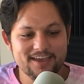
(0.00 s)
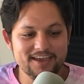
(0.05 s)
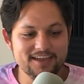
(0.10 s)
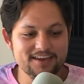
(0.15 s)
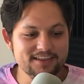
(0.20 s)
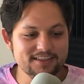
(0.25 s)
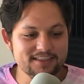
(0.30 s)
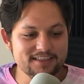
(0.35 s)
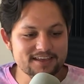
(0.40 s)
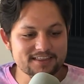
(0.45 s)

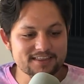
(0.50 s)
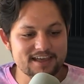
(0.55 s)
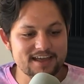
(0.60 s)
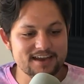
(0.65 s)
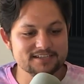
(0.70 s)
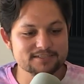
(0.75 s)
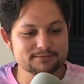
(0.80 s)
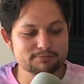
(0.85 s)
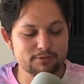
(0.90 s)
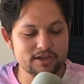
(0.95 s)
Anything that
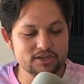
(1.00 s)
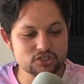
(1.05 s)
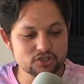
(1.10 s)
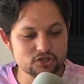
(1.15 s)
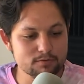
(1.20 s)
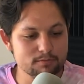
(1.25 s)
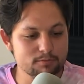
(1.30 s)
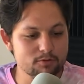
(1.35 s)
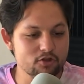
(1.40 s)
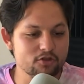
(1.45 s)
is
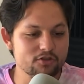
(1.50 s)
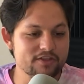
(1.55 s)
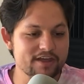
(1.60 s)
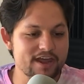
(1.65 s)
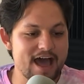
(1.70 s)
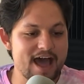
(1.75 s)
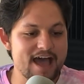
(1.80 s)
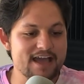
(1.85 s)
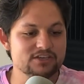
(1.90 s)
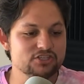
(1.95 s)
pleasurable
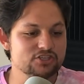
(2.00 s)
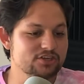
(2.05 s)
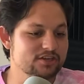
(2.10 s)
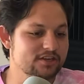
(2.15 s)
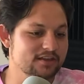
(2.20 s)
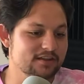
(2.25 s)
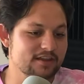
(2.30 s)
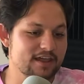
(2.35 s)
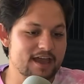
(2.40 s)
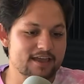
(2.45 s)
that I
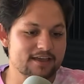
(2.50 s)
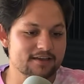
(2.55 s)
shouldn't like.